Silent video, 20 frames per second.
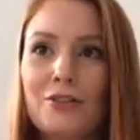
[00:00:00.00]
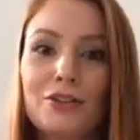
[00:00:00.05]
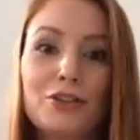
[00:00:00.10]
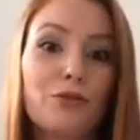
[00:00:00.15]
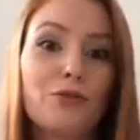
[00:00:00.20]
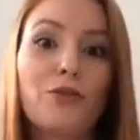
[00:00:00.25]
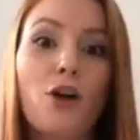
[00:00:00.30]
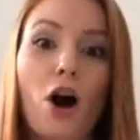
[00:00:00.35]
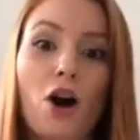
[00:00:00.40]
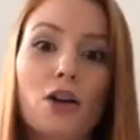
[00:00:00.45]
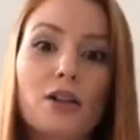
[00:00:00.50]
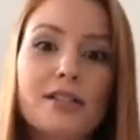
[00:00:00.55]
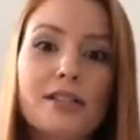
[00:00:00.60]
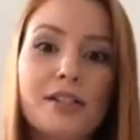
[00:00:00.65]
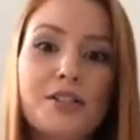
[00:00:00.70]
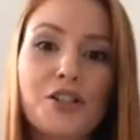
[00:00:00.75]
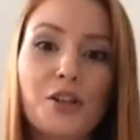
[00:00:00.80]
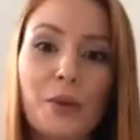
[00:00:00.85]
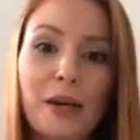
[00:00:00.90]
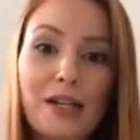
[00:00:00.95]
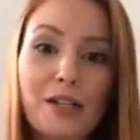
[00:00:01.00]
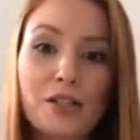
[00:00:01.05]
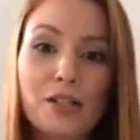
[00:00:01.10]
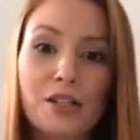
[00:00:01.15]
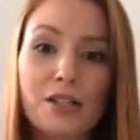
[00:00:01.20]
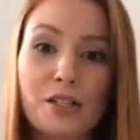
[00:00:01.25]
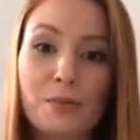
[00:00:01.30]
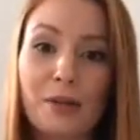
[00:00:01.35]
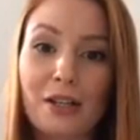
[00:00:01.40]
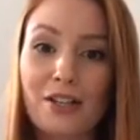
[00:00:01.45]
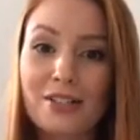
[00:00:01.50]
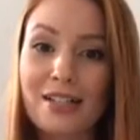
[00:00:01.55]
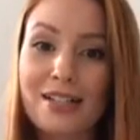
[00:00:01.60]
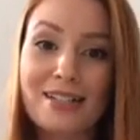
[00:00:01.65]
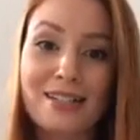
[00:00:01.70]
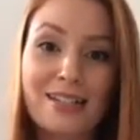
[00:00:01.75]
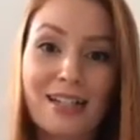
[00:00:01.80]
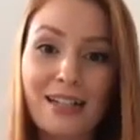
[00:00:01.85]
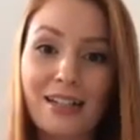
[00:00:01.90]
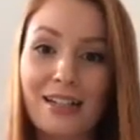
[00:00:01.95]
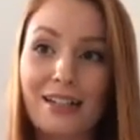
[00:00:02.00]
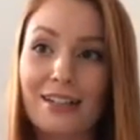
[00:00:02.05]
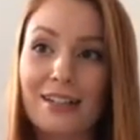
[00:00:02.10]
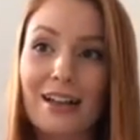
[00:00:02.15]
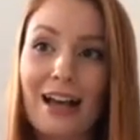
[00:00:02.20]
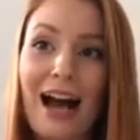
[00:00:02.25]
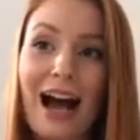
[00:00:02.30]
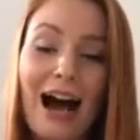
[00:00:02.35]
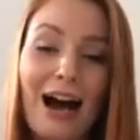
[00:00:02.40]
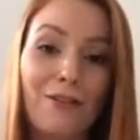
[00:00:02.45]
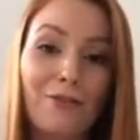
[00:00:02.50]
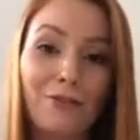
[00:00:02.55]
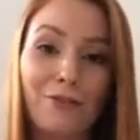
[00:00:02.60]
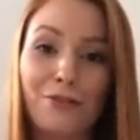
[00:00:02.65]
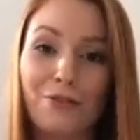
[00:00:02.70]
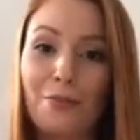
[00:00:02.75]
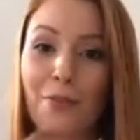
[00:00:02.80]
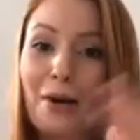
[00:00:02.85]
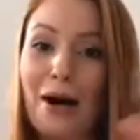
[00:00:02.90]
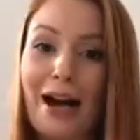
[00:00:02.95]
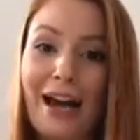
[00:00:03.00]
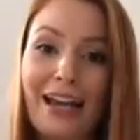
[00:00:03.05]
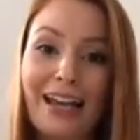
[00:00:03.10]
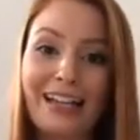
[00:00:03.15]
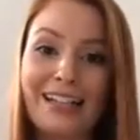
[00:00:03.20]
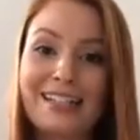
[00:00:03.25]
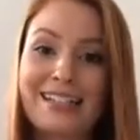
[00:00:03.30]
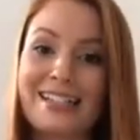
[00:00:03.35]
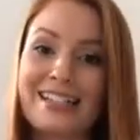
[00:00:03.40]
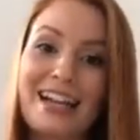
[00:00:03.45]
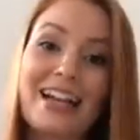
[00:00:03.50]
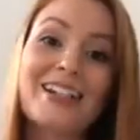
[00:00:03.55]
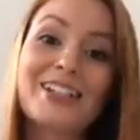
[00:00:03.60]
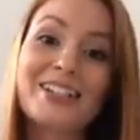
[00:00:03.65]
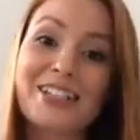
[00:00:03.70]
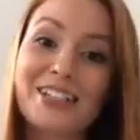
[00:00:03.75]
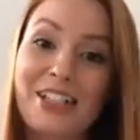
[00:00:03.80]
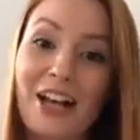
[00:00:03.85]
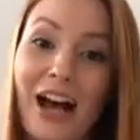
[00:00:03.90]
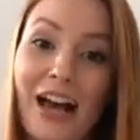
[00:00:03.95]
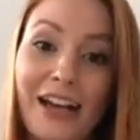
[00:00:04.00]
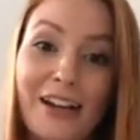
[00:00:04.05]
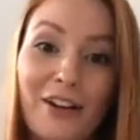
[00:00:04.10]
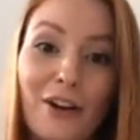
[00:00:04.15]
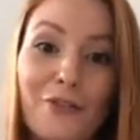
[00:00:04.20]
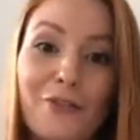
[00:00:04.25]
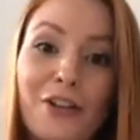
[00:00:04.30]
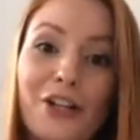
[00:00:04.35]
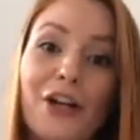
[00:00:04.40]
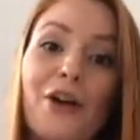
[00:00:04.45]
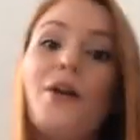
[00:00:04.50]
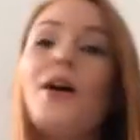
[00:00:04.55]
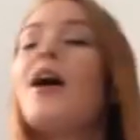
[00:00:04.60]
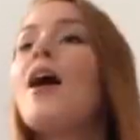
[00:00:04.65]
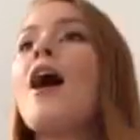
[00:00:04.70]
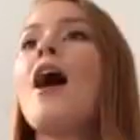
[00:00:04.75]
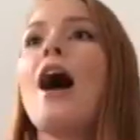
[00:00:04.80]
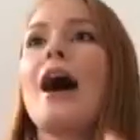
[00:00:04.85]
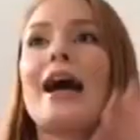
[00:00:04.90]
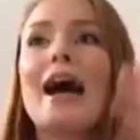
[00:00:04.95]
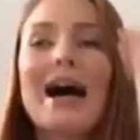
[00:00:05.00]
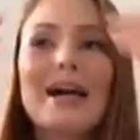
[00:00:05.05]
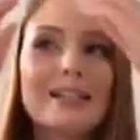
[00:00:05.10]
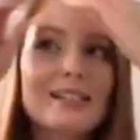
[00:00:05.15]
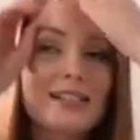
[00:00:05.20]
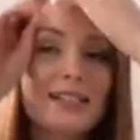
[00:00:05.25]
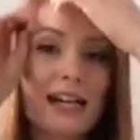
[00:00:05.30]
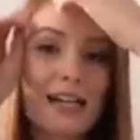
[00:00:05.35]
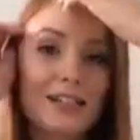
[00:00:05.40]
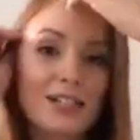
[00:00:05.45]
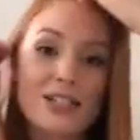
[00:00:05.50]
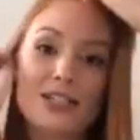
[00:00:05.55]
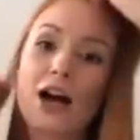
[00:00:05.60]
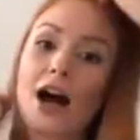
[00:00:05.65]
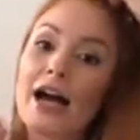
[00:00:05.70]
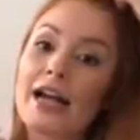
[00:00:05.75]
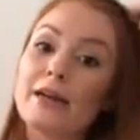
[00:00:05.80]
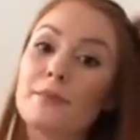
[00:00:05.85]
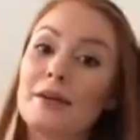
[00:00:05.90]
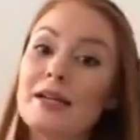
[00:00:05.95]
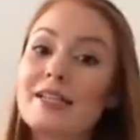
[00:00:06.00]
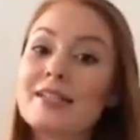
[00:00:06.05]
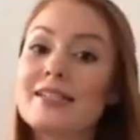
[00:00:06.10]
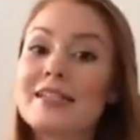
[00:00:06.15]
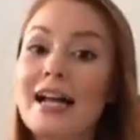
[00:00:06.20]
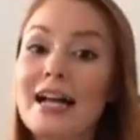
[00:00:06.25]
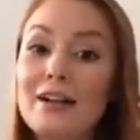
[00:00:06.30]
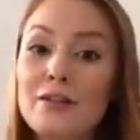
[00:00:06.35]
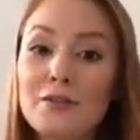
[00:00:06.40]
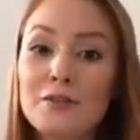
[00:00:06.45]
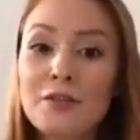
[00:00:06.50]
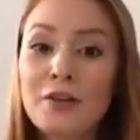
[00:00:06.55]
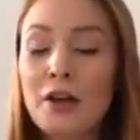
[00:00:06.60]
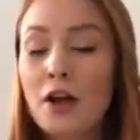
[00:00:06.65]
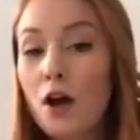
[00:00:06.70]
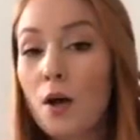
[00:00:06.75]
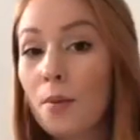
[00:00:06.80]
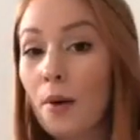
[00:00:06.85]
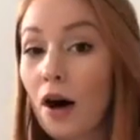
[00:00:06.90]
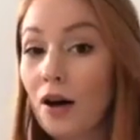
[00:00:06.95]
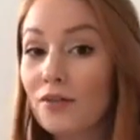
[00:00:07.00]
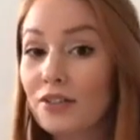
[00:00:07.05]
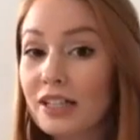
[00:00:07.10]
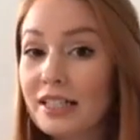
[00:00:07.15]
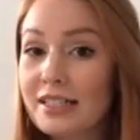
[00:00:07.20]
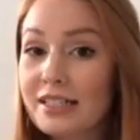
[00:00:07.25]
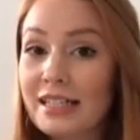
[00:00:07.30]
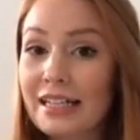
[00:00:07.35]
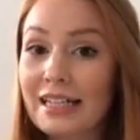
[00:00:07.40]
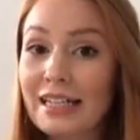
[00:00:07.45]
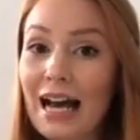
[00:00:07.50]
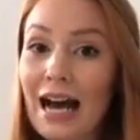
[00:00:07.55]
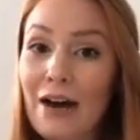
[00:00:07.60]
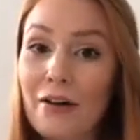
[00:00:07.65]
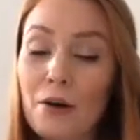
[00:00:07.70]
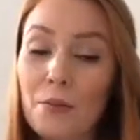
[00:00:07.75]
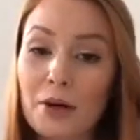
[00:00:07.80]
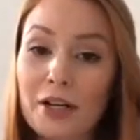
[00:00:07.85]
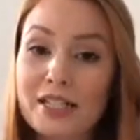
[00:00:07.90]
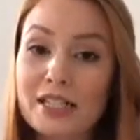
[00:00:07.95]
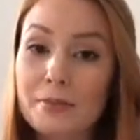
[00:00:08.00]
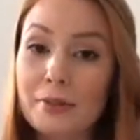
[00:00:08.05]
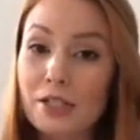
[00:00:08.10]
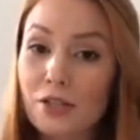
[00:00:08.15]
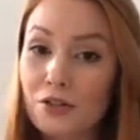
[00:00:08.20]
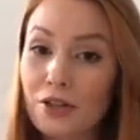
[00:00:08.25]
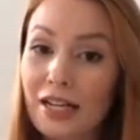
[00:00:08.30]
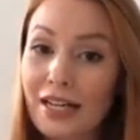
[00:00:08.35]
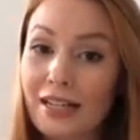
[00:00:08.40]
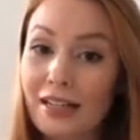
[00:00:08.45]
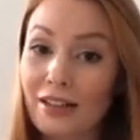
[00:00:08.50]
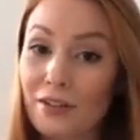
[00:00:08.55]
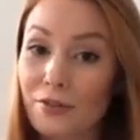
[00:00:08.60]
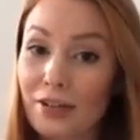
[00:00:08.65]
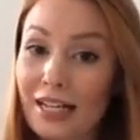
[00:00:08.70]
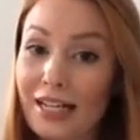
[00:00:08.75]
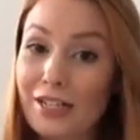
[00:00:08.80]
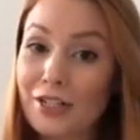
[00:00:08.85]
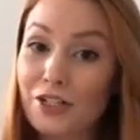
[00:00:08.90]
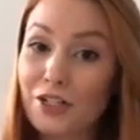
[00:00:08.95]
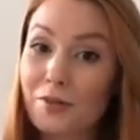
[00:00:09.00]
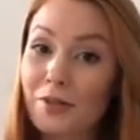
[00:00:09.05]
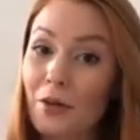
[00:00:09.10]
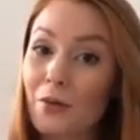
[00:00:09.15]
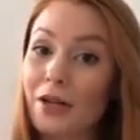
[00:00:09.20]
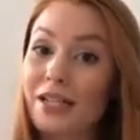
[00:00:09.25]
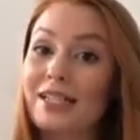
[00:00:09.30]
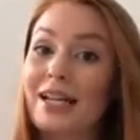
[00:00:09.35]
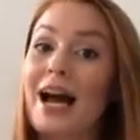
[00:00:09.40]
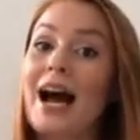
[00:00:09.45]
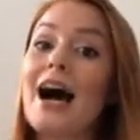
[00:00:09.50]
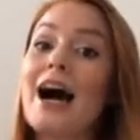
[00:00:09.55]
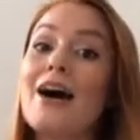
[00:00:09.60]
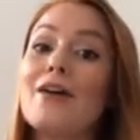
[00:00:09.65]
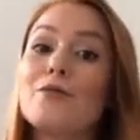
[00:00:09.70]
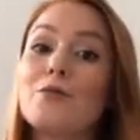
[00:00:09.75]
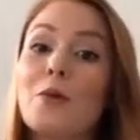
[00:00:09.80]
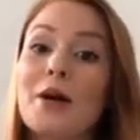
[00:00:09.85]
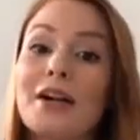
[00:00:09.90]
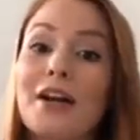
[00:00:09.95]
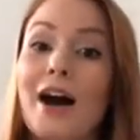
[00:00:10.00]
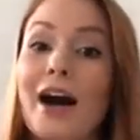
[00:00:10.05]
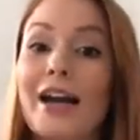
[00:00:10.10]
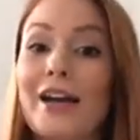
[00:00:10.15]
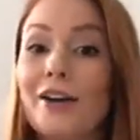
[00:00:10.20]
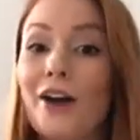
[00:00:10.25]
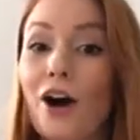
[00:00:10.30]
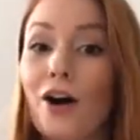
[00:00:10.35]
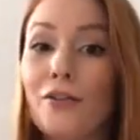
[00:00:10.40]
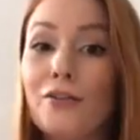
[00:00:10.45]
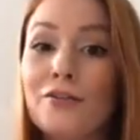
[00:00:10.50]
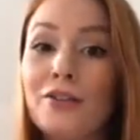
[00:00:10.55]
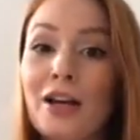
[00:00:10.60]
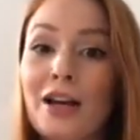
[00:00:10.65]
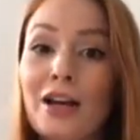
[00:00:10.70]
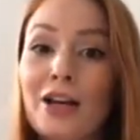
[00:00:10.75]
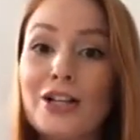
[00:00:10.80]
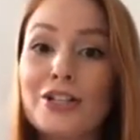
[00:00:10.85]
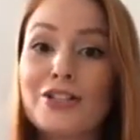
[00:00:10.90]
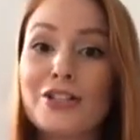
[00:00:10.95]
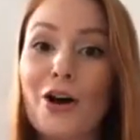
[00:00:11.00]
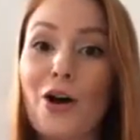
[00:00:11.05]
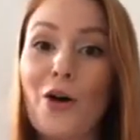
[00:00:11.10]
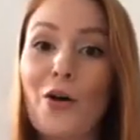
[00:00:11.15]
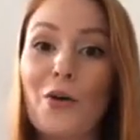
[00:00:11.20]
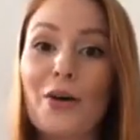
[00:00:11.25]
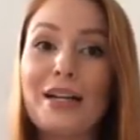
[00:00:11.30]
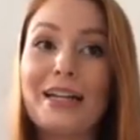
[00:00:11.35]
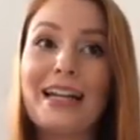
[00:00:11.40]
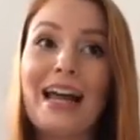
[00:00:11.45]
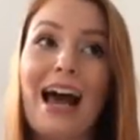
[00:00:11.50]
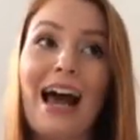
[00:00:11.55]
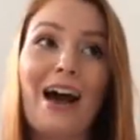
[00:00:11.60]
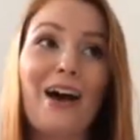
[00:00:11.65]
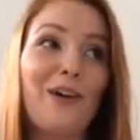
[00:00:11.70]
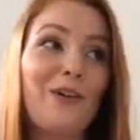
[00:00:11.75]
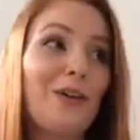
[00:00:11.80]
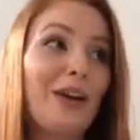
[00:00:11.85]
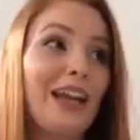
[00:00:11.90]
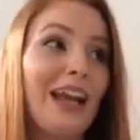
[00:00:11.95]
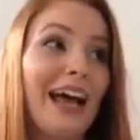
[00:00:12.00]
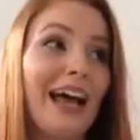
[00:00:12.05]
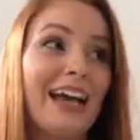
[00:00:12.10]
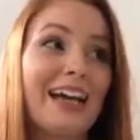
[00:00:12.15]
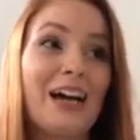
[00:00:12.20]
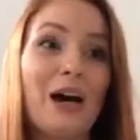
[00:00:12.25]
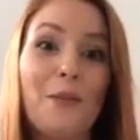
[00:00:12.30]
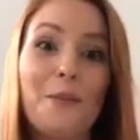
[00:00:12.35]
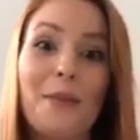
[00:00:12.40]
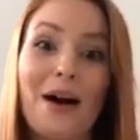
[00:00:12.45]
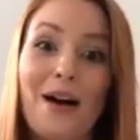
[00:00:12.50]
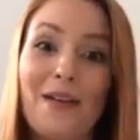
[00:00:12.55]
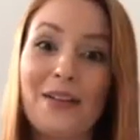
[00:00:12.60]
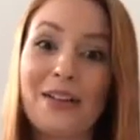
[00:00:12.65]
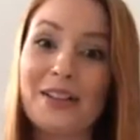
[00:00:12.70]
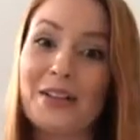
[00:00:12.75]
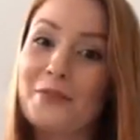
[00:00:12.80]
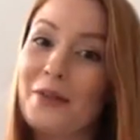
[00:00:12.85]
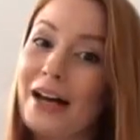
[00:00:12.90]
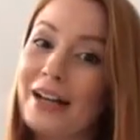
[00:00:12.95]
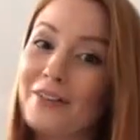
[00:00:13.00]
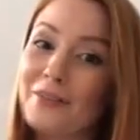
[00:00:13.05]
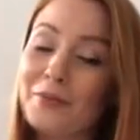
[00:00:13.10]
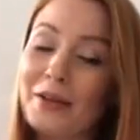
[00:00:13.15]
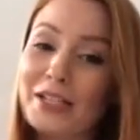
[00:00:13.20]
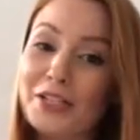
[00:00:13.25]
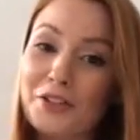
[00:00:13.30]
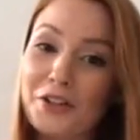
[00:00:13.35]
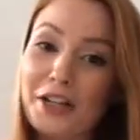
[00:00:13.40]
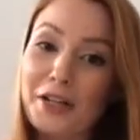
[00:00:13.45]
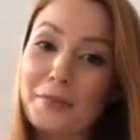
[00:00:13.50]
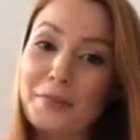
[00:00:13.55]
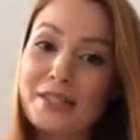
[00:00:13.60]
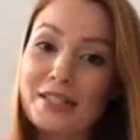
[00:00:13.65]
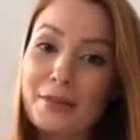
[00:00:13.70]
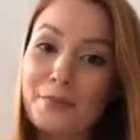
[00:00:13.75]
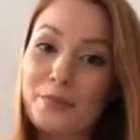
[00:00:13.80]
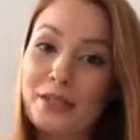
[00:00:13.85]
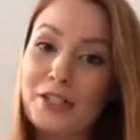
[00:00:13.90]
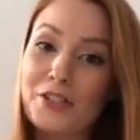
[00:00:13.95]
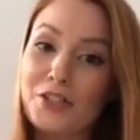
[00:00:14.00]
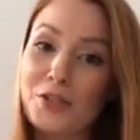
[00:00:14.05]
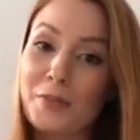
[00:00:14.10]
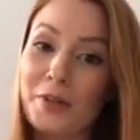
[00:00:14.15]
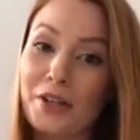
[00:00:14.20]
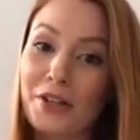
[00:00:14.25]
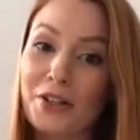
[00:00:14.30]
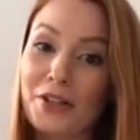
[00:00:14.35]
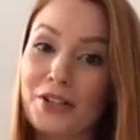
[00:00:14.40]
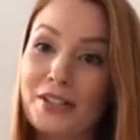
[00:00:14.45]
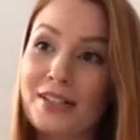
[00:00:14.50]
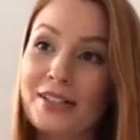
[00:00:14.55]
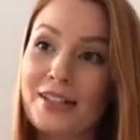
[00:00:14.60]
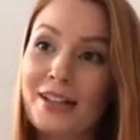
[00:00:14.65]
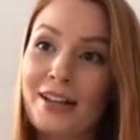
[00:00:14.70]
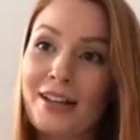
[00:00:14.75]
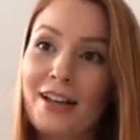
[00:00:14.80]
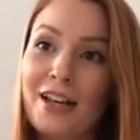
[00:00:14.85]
the wrong situations because I didn't have my standards high enough, you know. I had standards high in myself, but obviously in how I wanted to be treated in the relationships I wanted to have weren't high enough. So now, like, I'm marrying the man of my dreams simply just because,